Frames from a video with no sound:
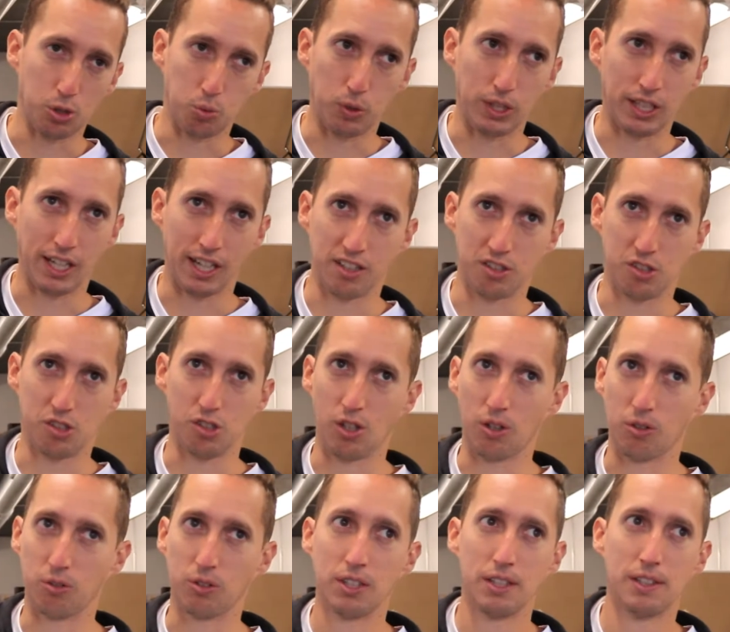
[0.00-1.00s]
weekend.
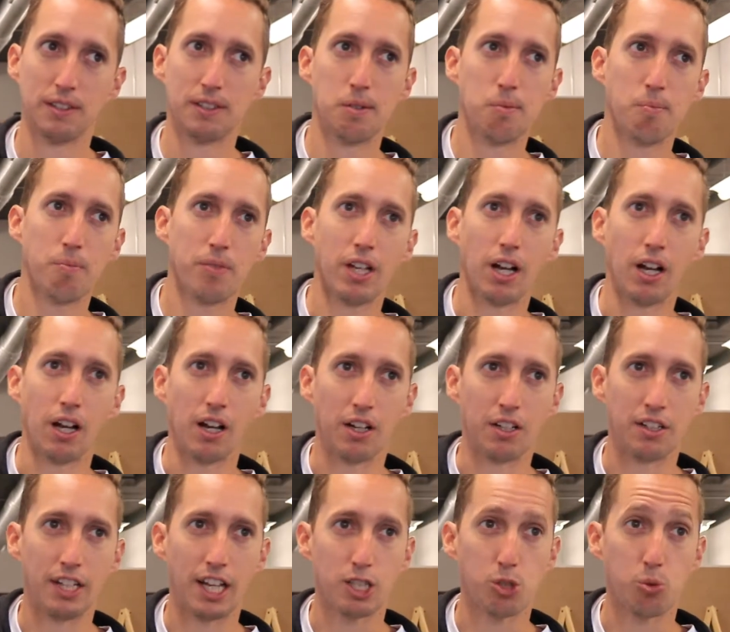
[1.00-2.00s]
So
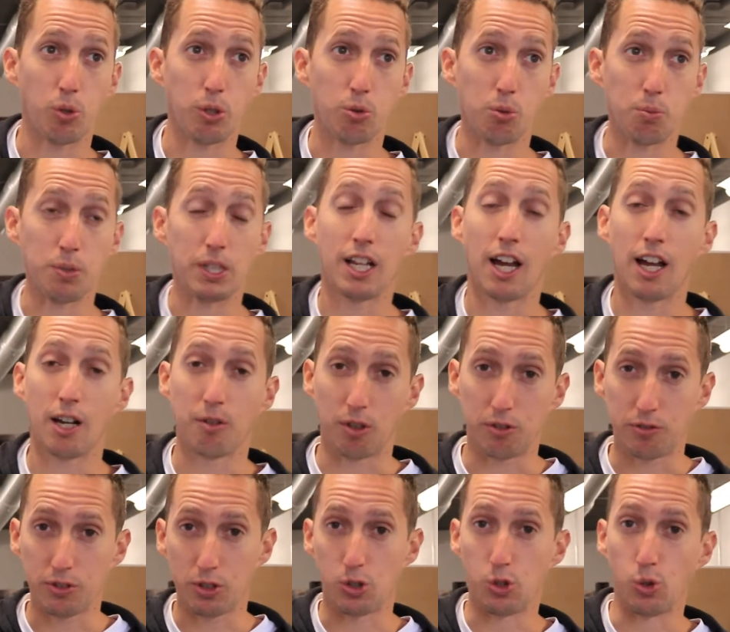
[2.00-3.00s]
next week will be kind of our
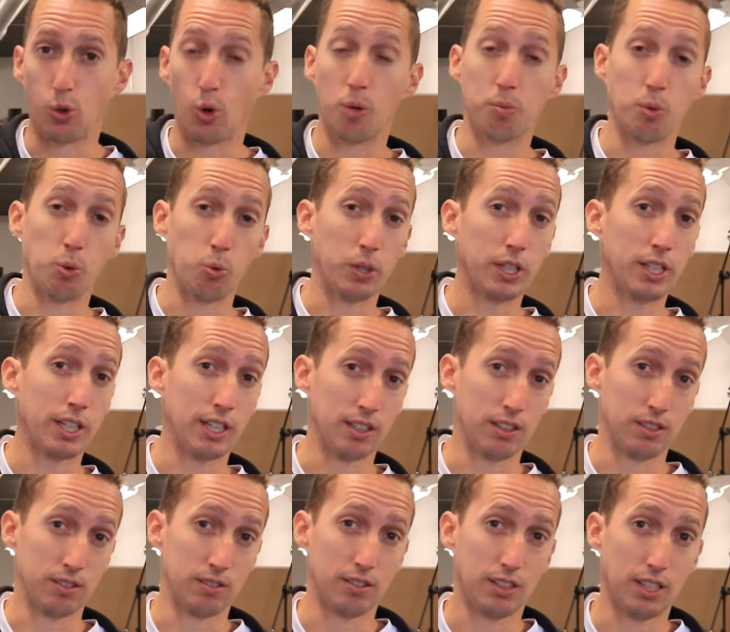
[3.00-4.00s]
first normal week
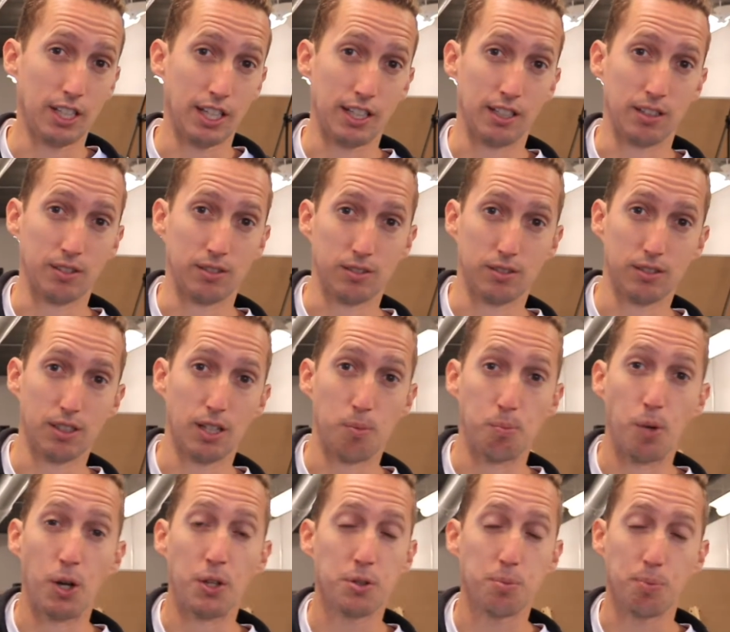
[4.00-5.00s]
in a
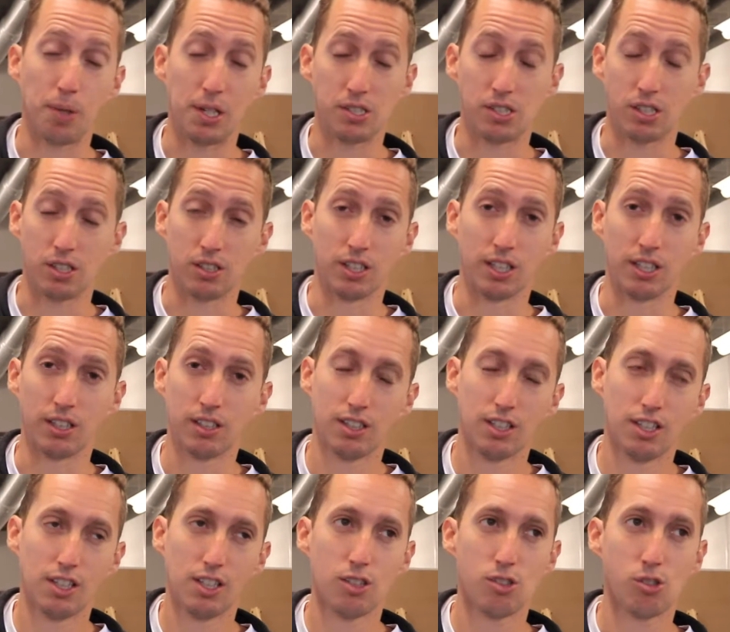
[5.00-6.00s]
month, basically.
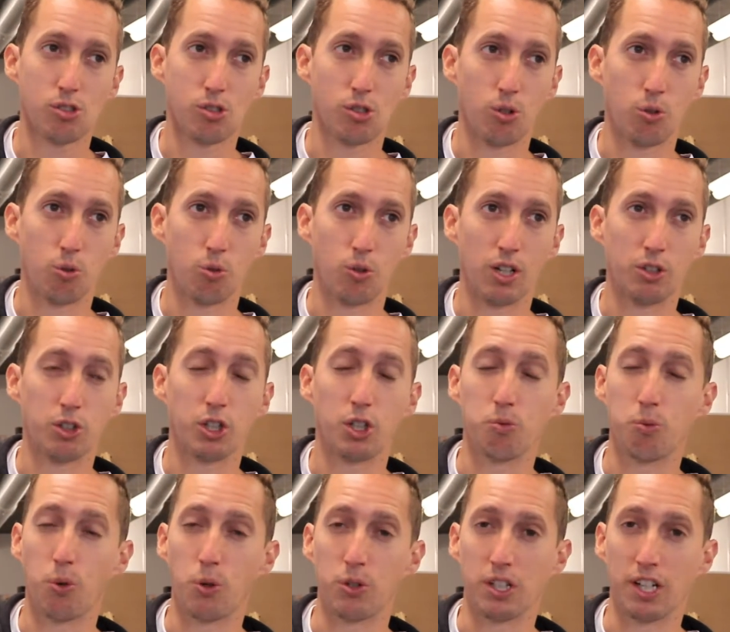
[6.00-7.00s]
So looking
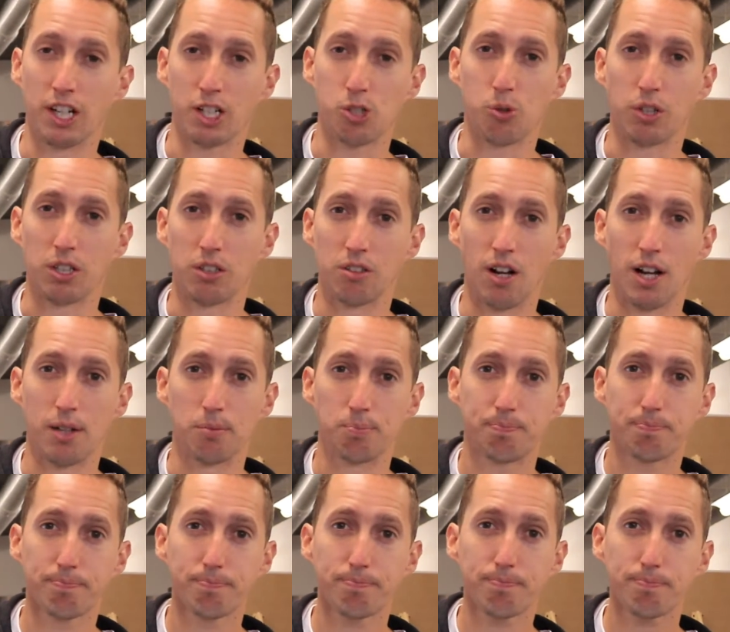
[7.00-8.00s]
forward to next week a lot.
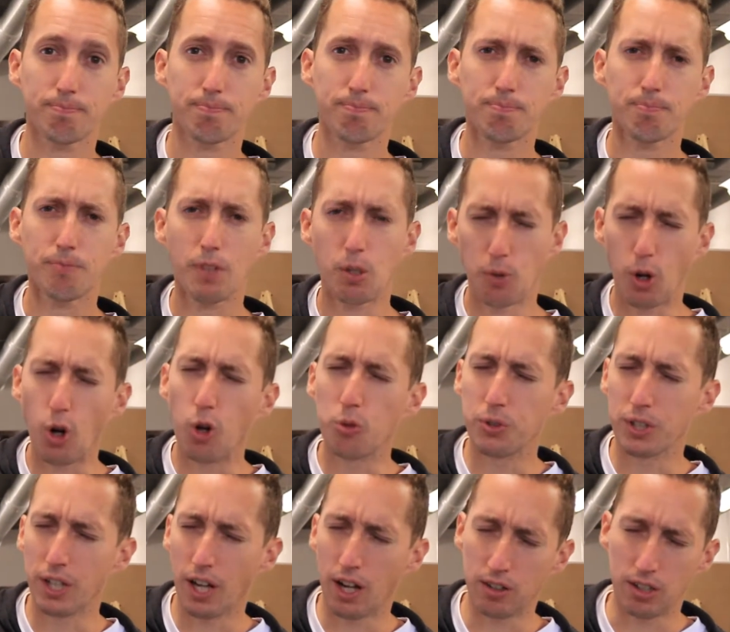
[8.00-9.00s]
But
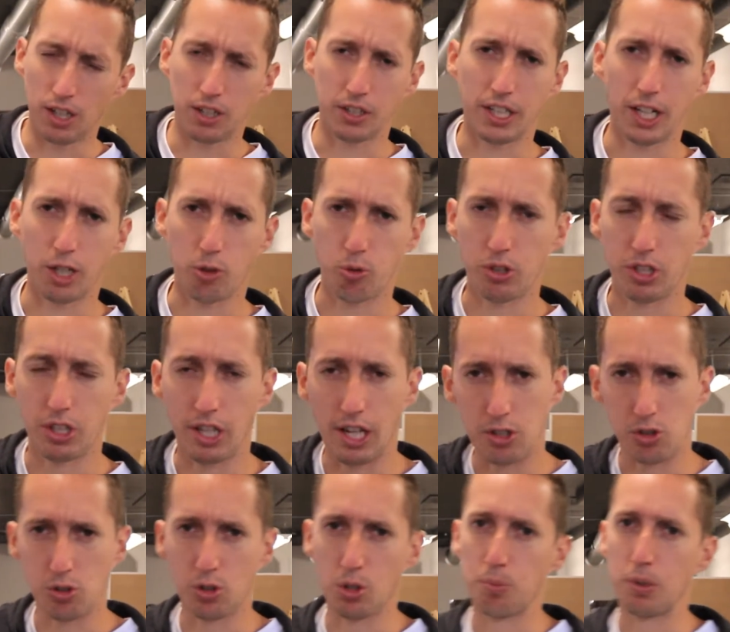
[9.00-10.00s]
hopefully I'll connect with you
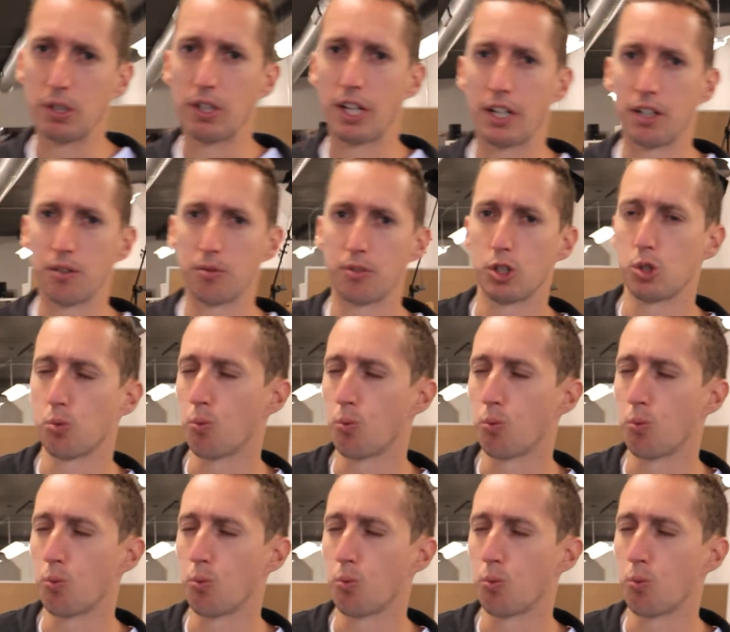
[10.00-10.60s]
guys a little bit later this